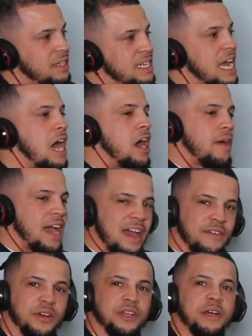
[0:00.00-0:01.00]
Now I
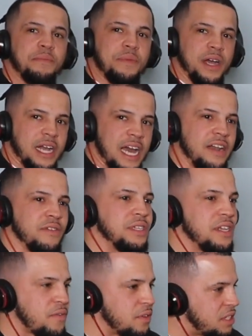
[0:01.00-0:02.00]
have a kind of a
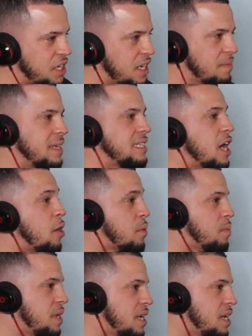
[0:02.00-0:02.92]
different team that's helping me.